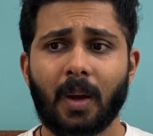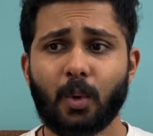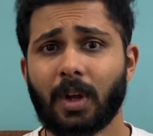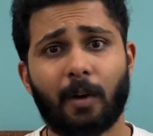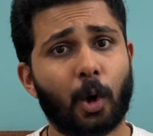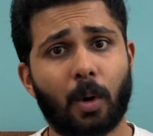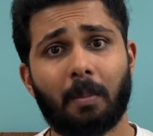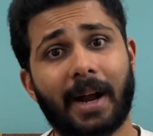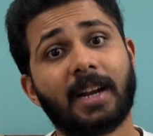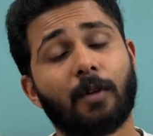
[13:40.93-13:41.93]
you never know,
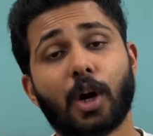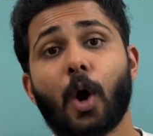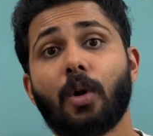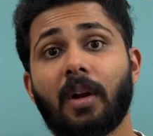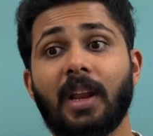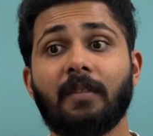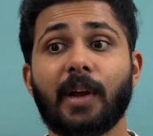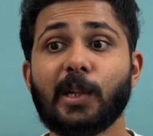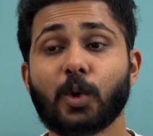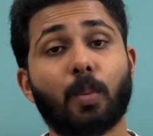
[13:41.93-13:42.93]
might work out really
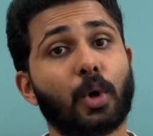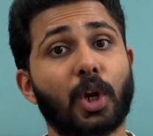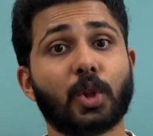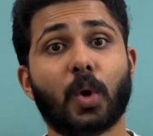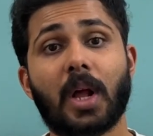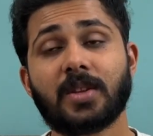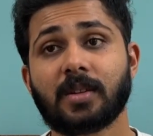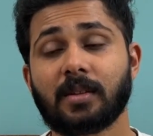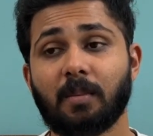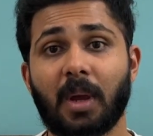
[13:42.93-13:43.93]
well. So put in your
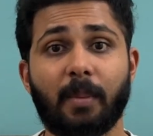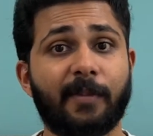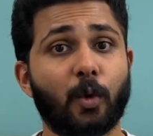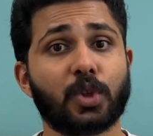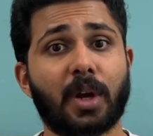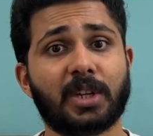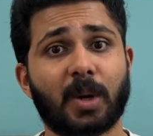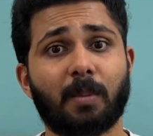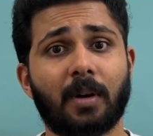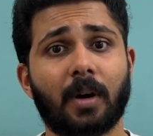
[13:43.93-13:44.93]
thoughts. Maybe future
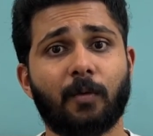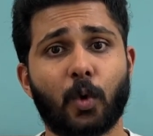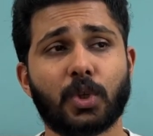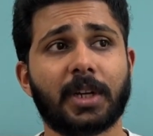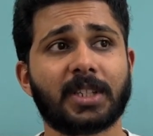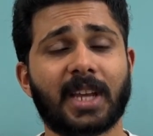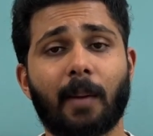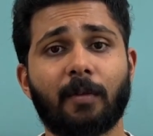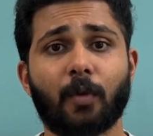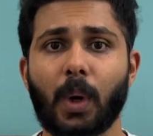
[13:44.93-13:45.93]
Test
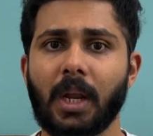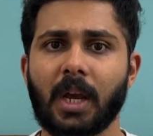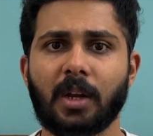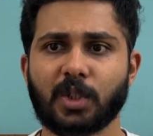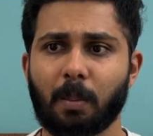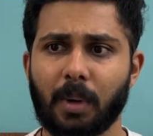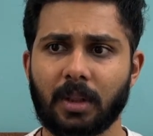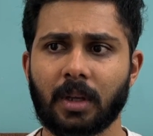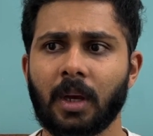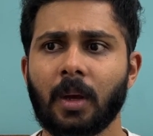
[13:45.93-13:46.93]
captain for India, Rishabh
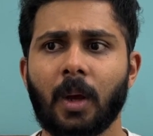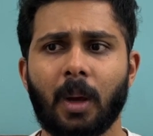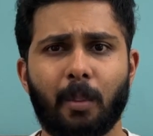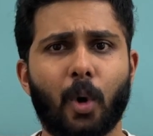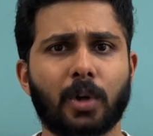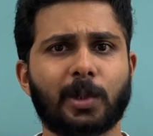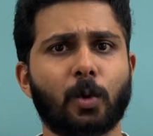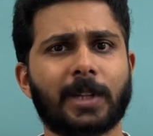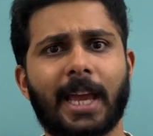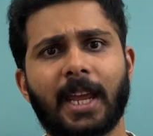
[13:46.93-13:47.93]
Pant, because
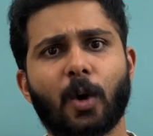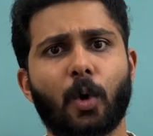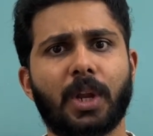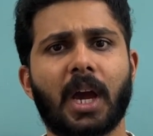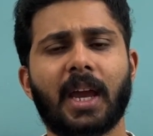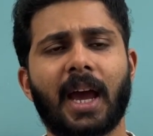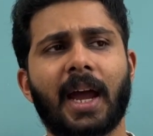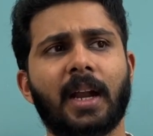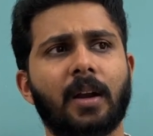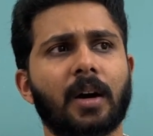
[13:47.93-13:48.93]
looks like in ODI
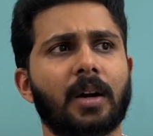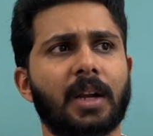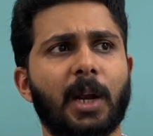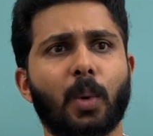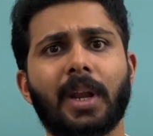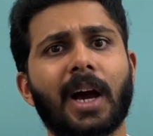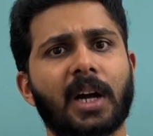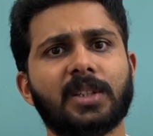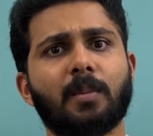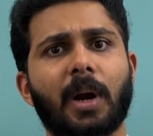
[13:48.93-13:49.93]
and T20,
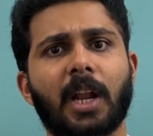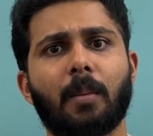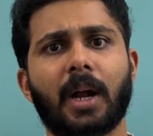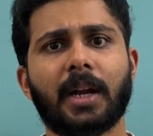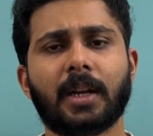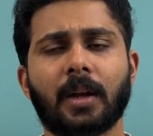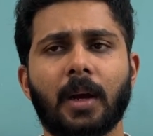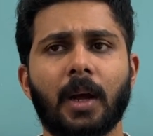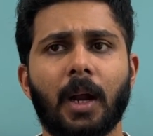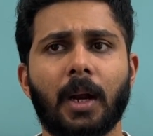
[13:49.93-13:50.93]
Hardik Pandya might
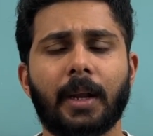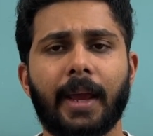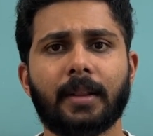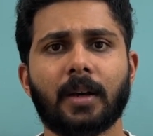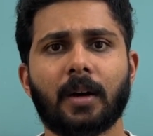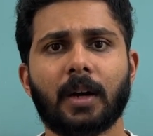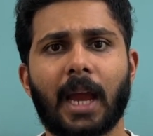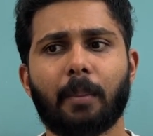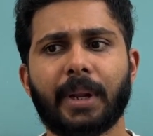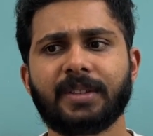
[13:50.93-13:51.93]
take the
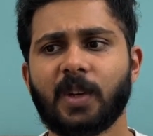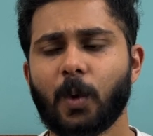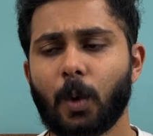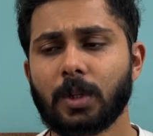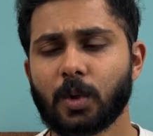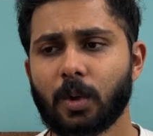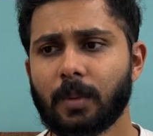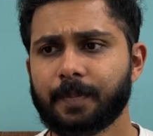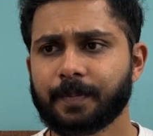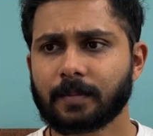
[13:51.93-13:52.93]
captaincy role. So